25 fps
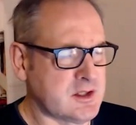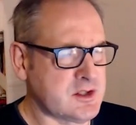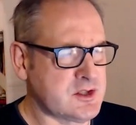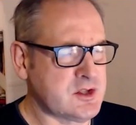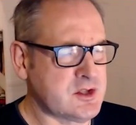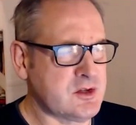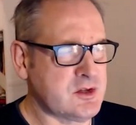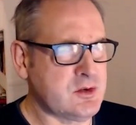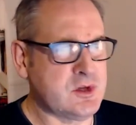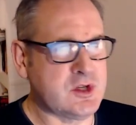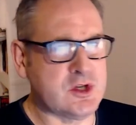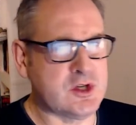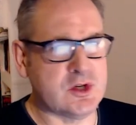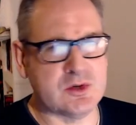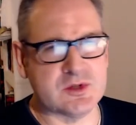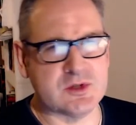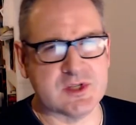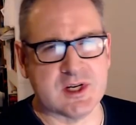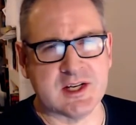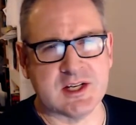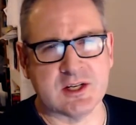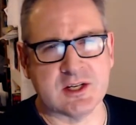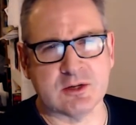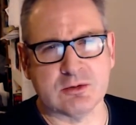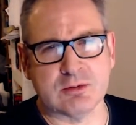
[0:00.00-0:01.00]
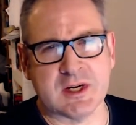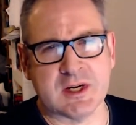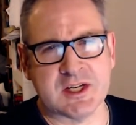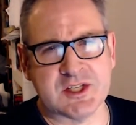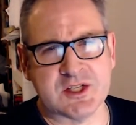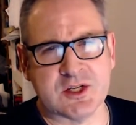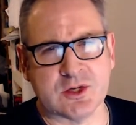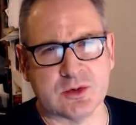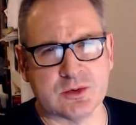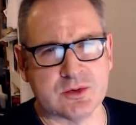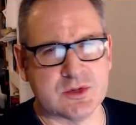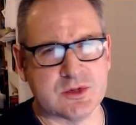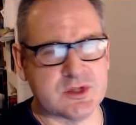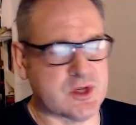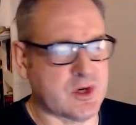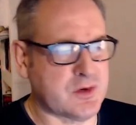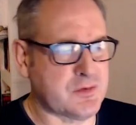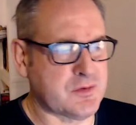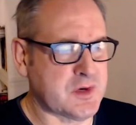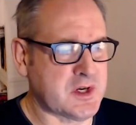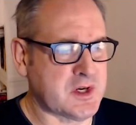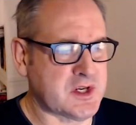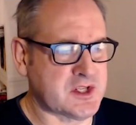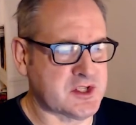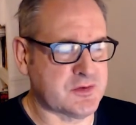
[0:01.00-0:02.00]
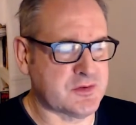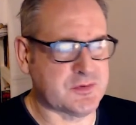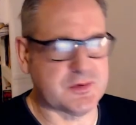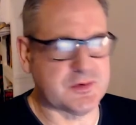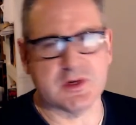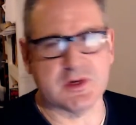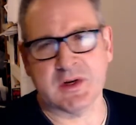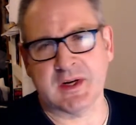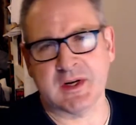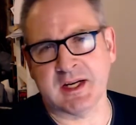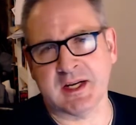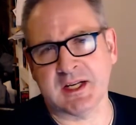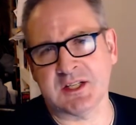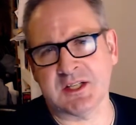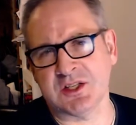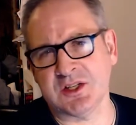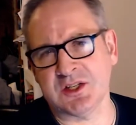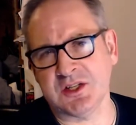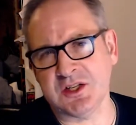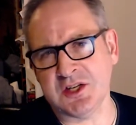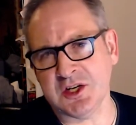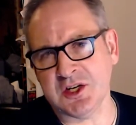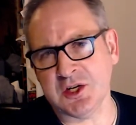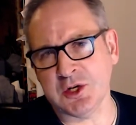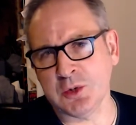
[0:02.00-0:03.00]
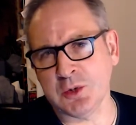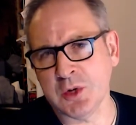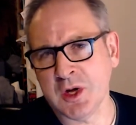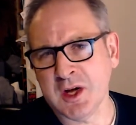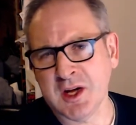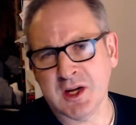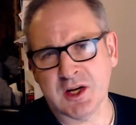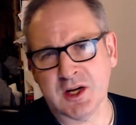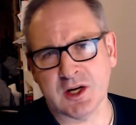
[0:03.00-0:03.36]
Do you take a risk on diversifying into new,